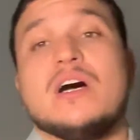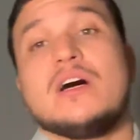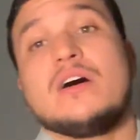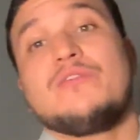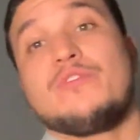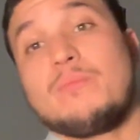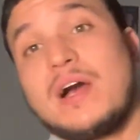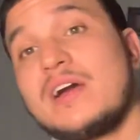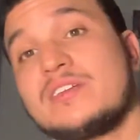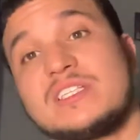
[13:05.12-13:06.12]
uh, for
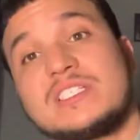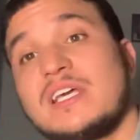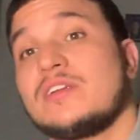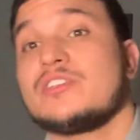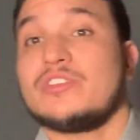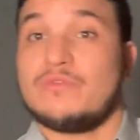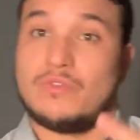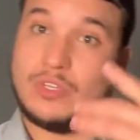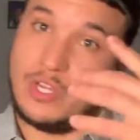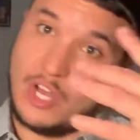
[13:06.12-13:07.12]
buyers and sellers
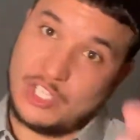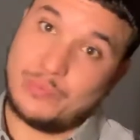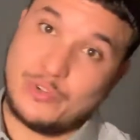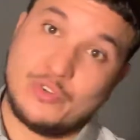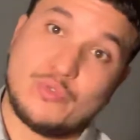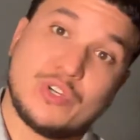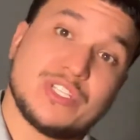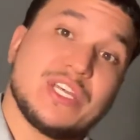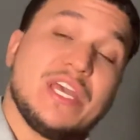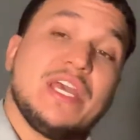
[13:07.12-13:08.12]
and
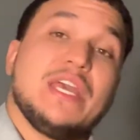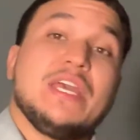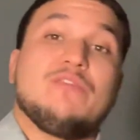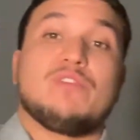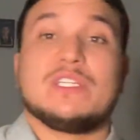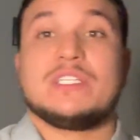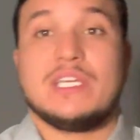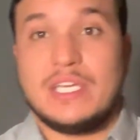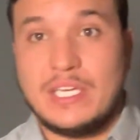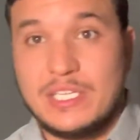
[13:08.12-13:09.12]
entrepreneurs and real
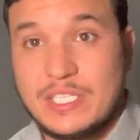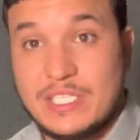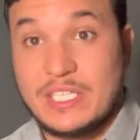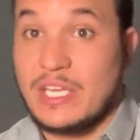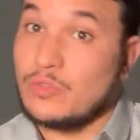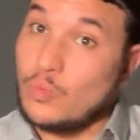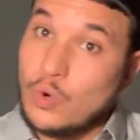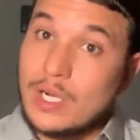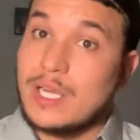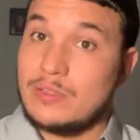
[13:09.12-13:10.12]
estate agents and I do
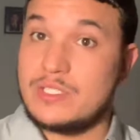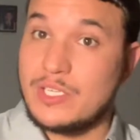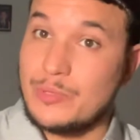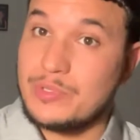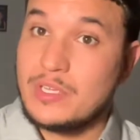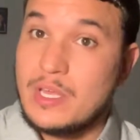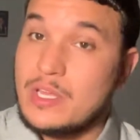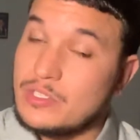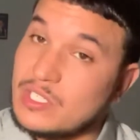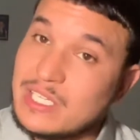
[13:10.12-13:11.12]
workout tips.
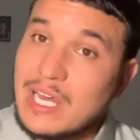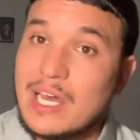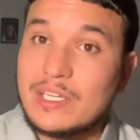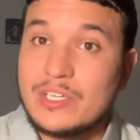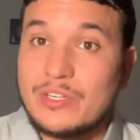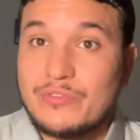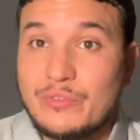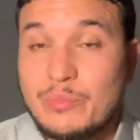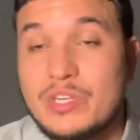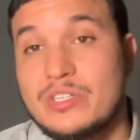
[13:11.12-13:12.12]
So there's a lot of good
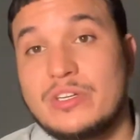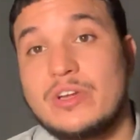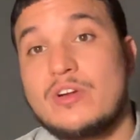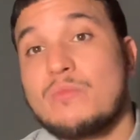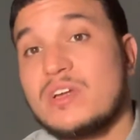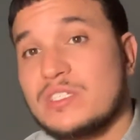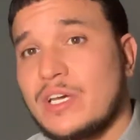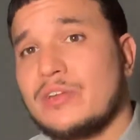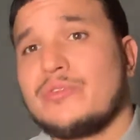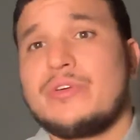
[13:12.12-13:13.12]
information here on my
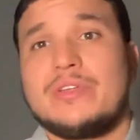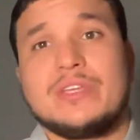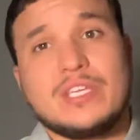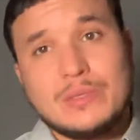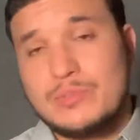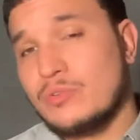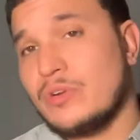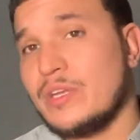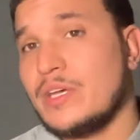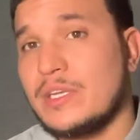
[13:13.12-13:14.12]
channel. Keep
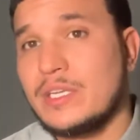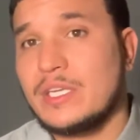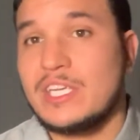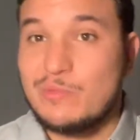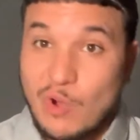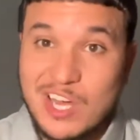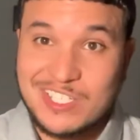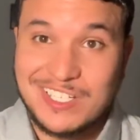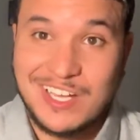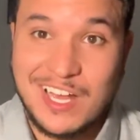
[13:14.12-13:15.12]
tuning in, keep
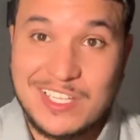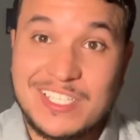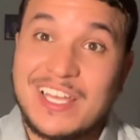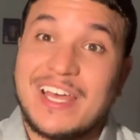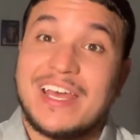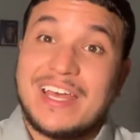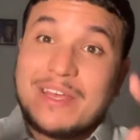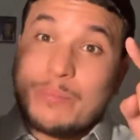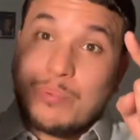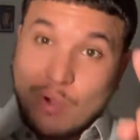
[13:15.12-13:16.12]
watching guys.
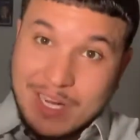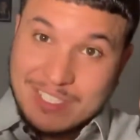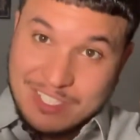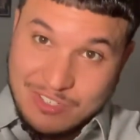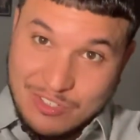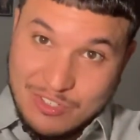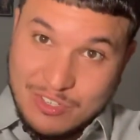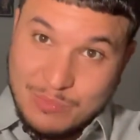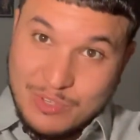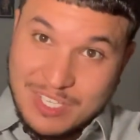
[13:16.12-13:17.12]
Practice on your
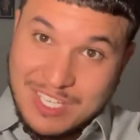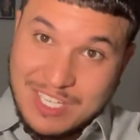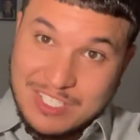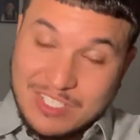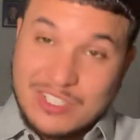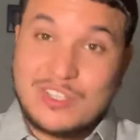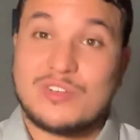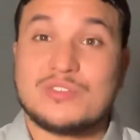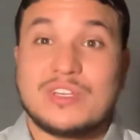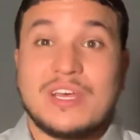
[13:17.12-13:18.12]
communication
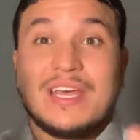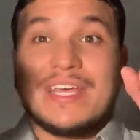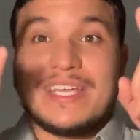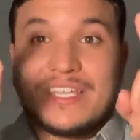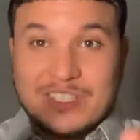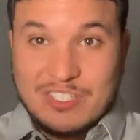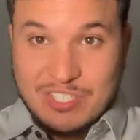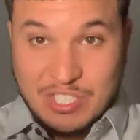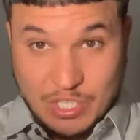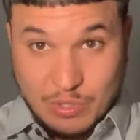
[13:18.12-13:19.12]
skills. Get your
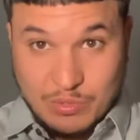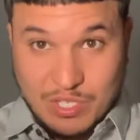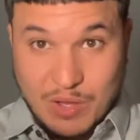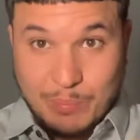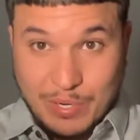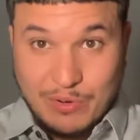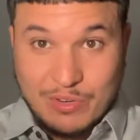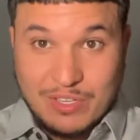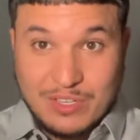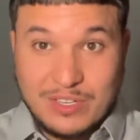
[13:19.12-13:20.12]
skills up,
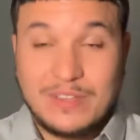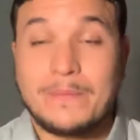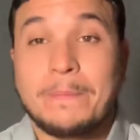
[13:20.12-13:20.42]
period.